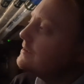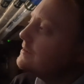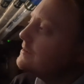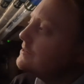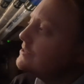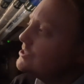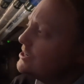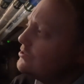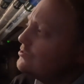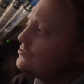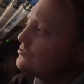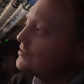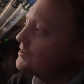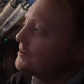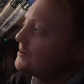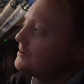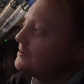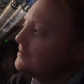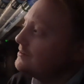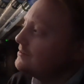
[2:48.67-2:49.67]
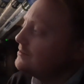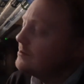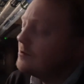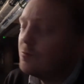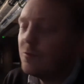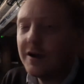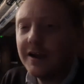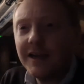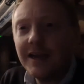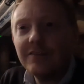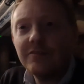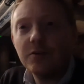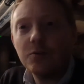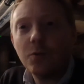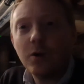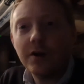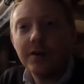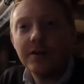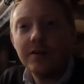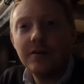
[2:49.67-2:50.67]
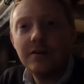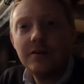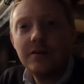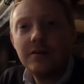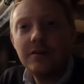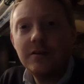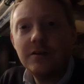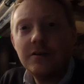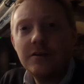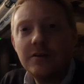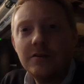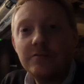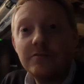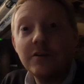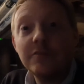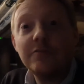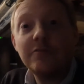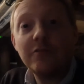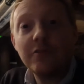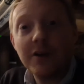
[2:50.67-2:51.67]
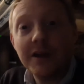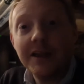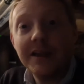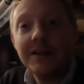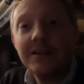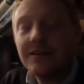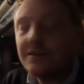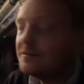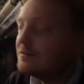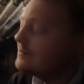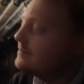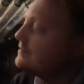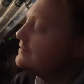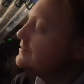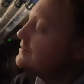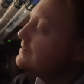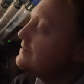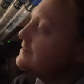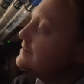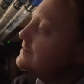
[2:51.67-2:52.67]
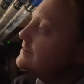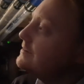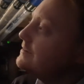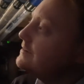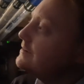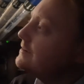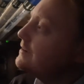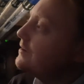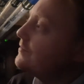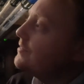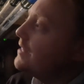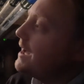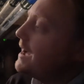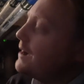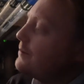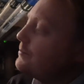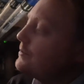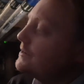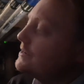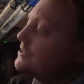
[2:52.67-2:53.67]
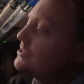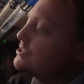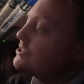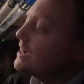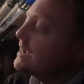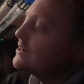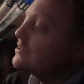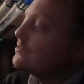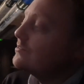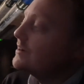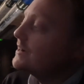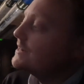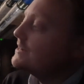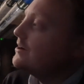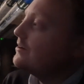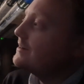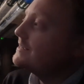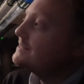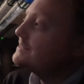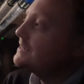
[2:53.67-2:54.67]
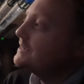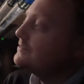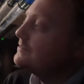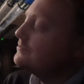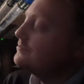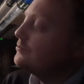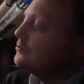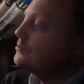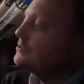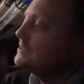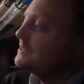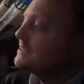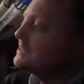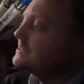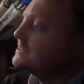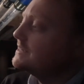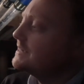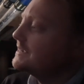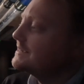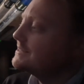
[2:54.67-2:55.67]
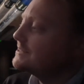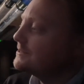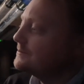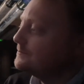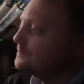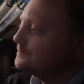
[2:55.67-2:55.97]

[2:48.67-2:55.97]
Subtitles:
children were given one for free. That happened in January 1946.